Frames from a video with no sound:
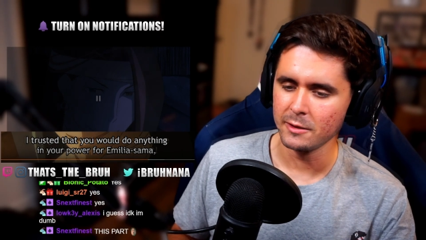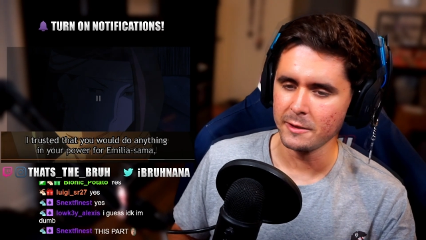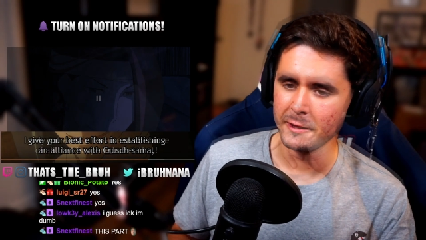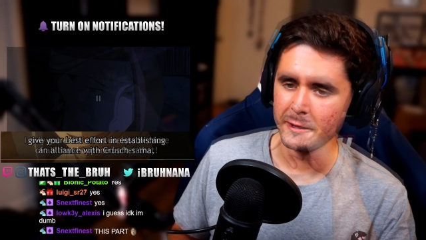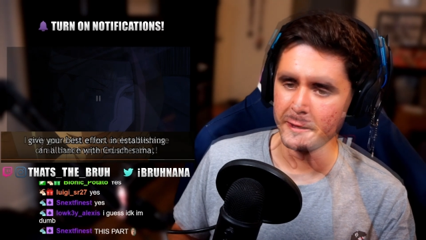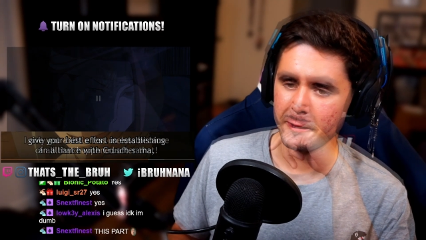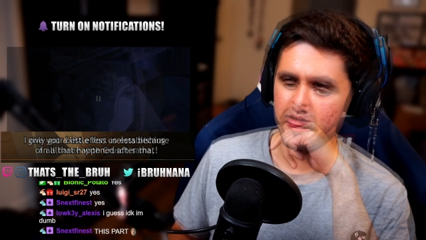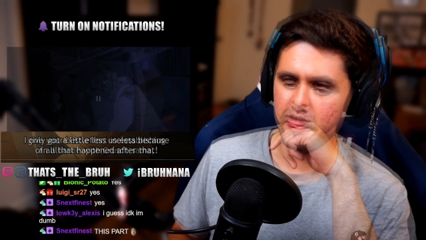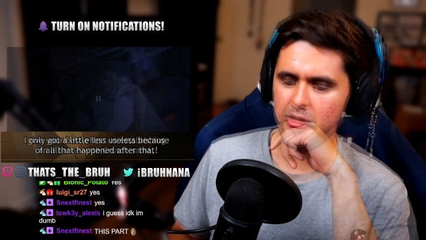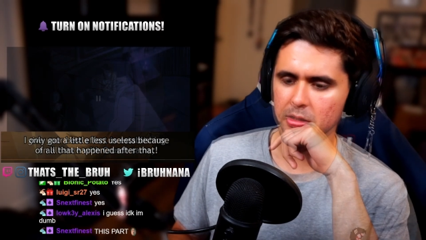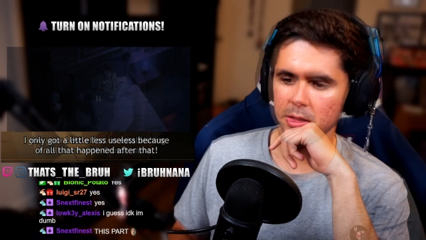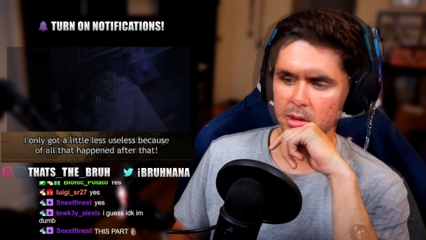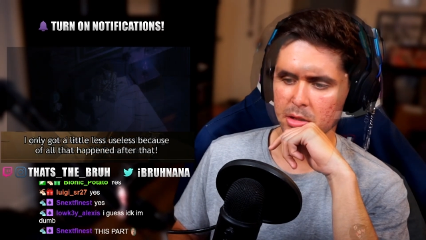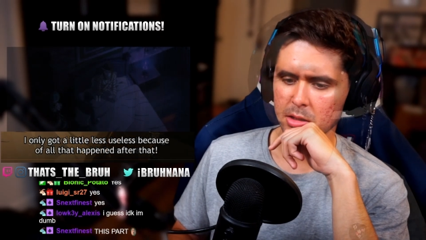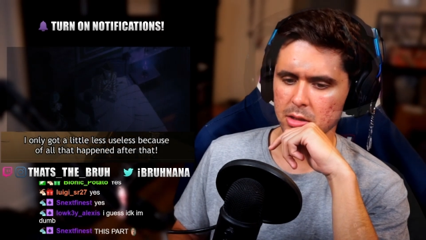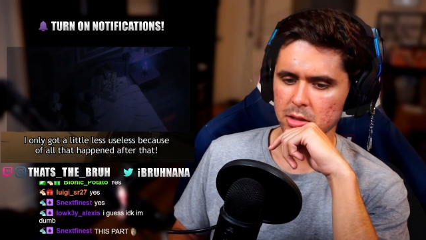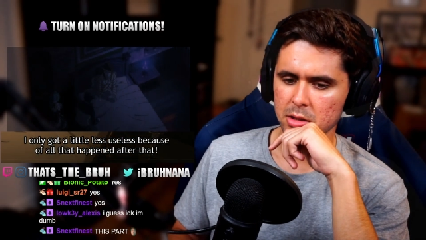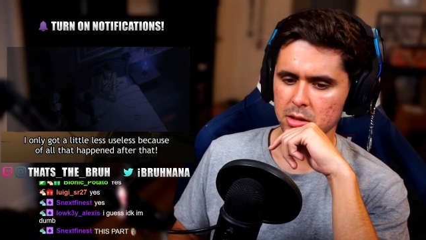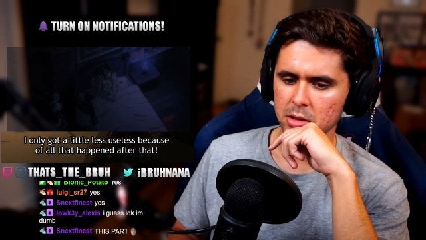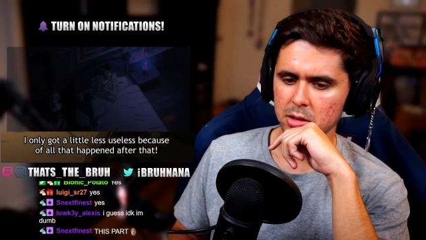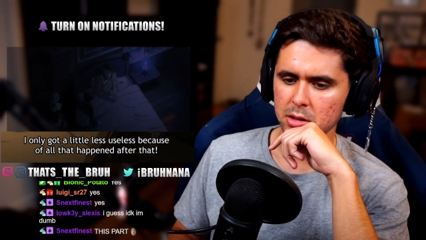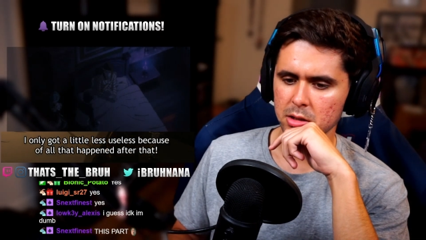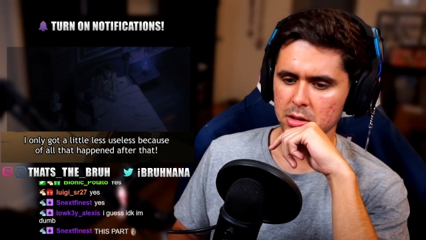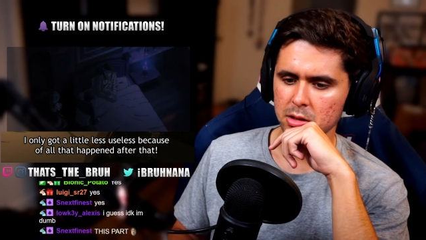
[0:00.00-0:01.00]

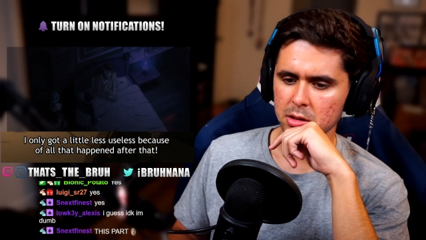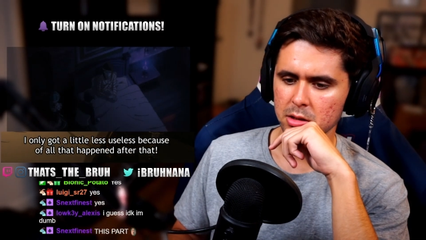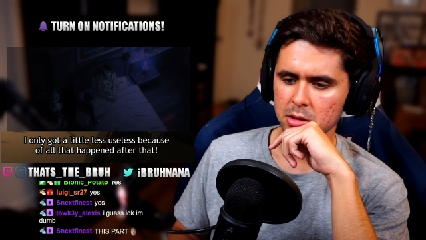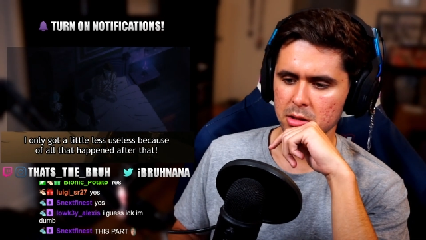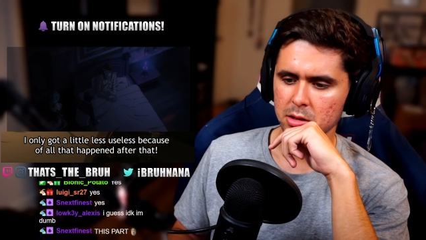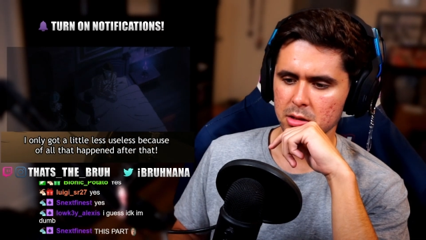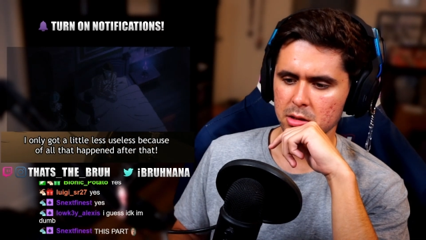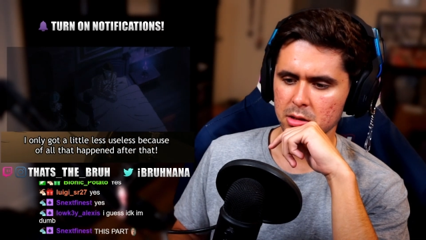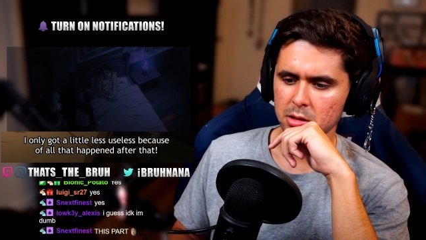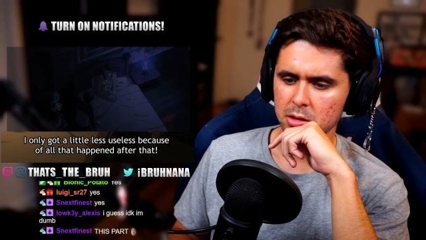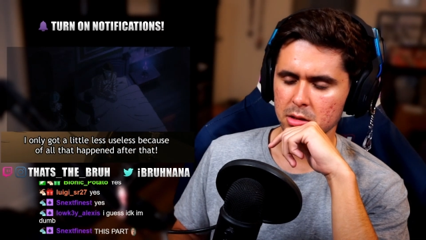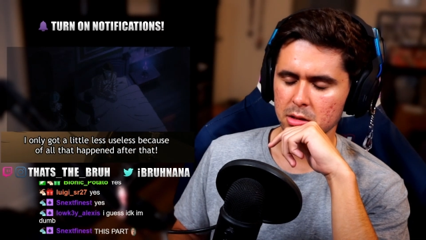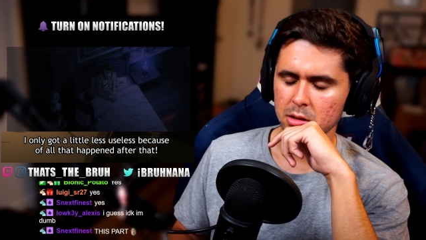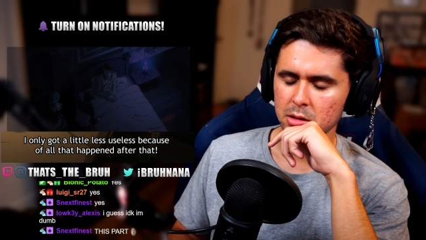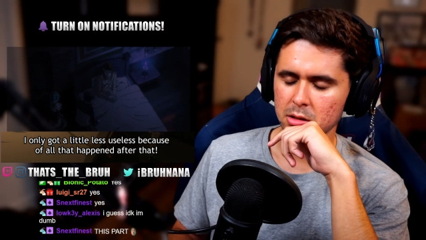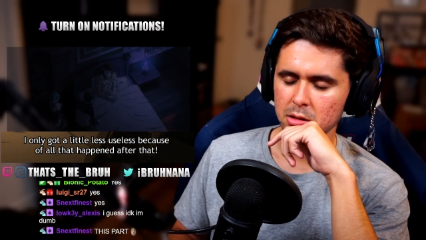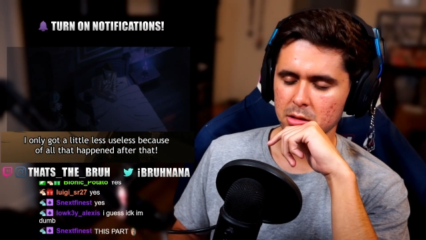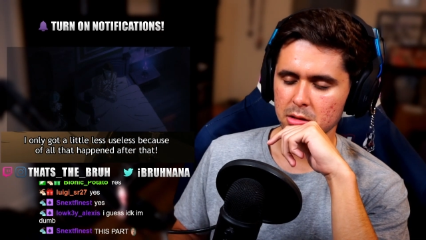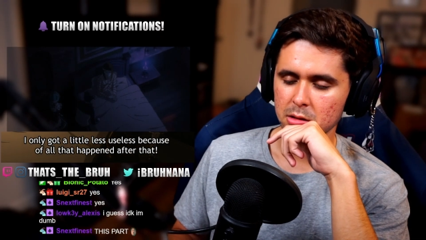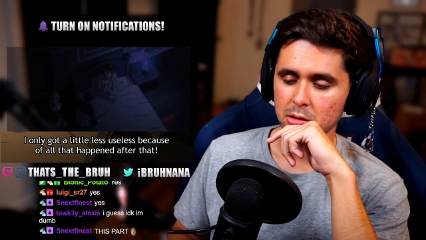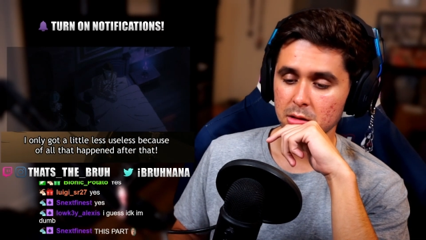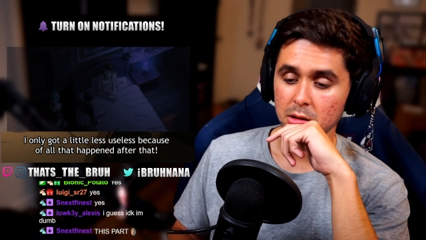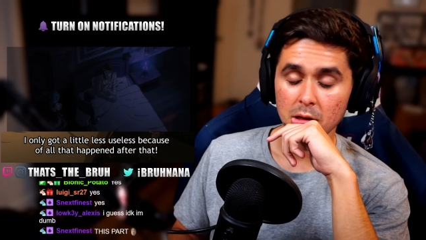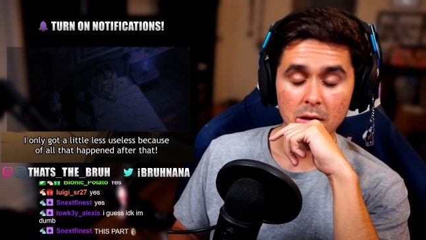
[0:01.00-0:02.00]

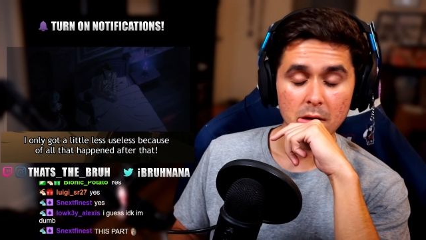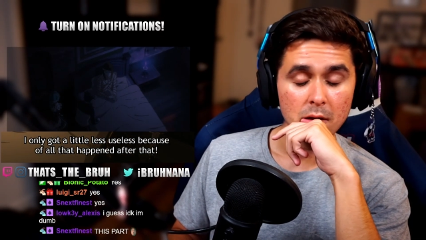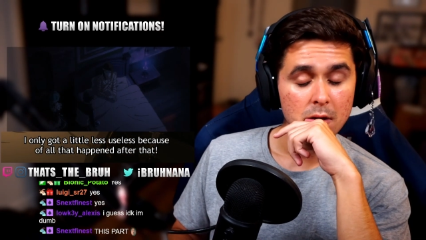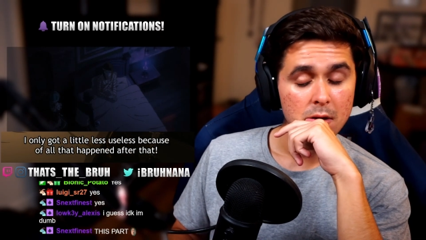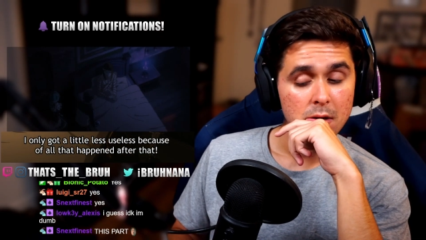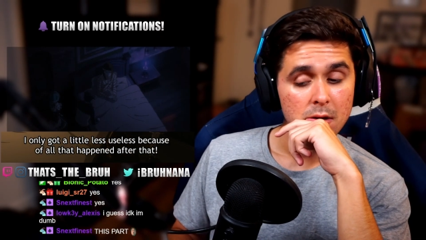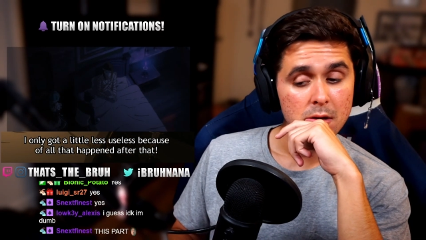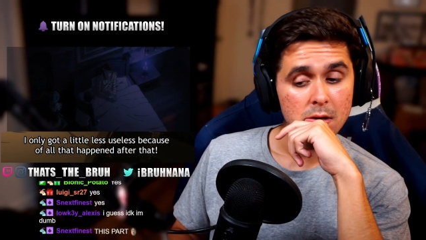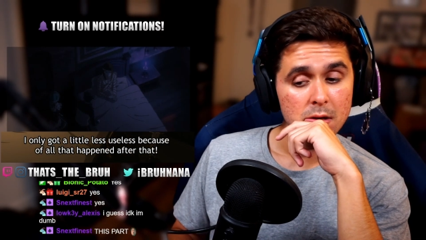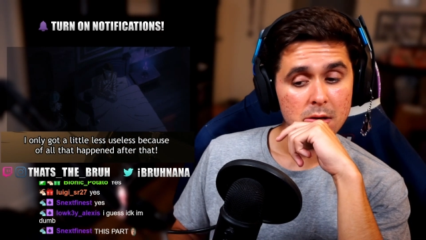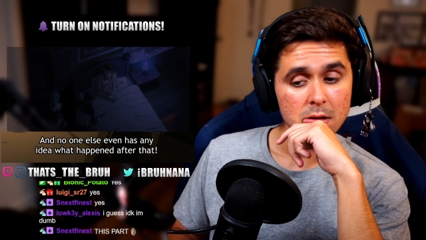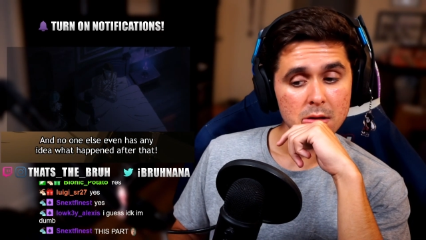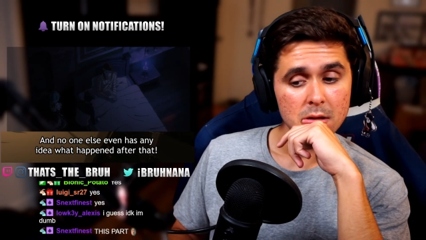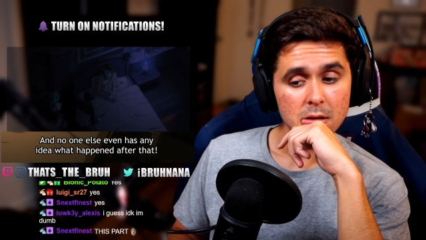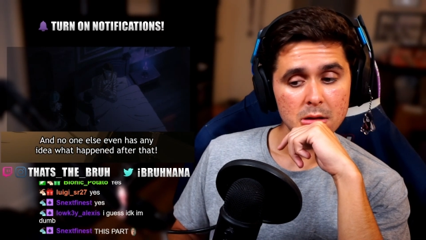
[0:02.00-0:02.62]
Nothing is said.